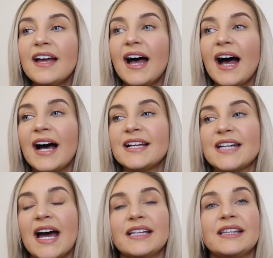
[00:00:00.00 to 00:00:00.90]
And
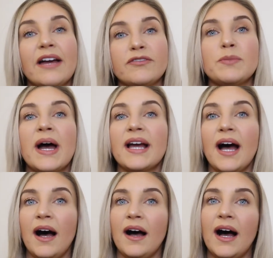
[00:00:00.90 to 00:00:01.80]
I'd left my
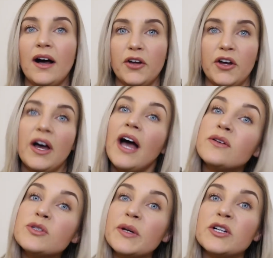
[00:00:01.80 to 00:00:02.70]
car at her
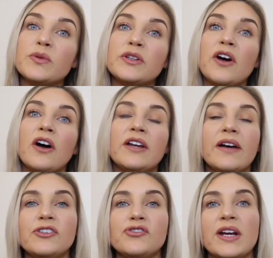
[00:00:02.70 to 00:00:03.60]
house because we'd gone
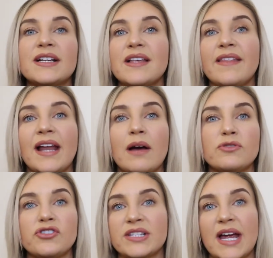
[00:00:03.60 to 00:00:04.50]
having drinks, and then I was
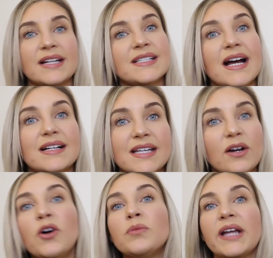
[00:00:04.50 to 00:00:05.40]
just getting a taxi
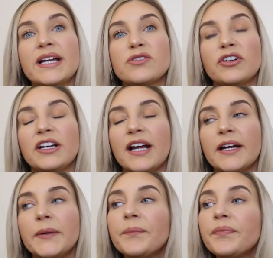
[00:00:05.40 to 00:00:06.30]
home later on at
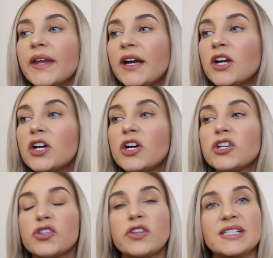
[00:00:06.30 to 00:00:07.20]
night.
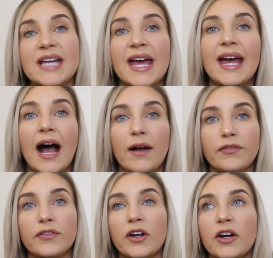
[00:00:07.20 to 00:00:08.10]
So the day
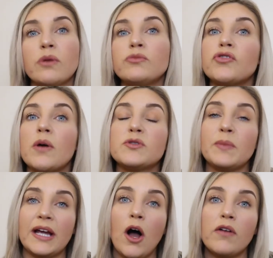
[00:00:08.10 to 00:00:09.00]
after, Tom dropped
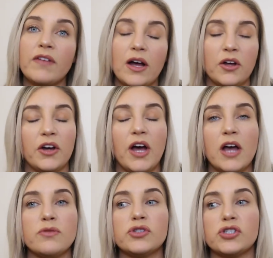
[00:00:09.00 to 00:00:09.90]
me off at her
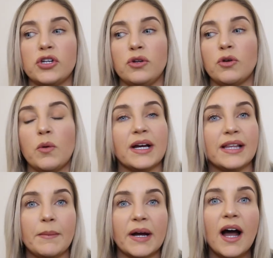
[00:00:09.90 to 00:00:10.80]
house to go and
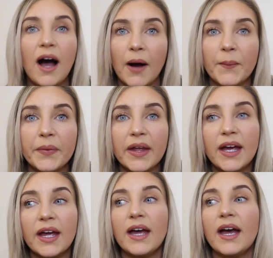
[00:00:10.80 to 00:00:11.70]
collect my car.
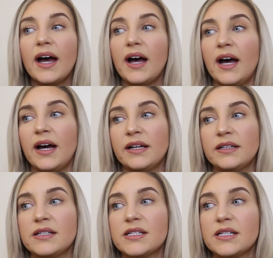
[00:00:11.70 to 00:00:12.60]

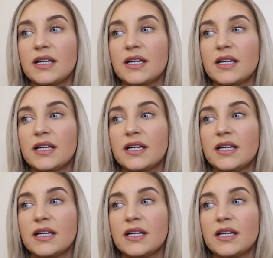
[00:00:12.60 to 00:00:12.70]
And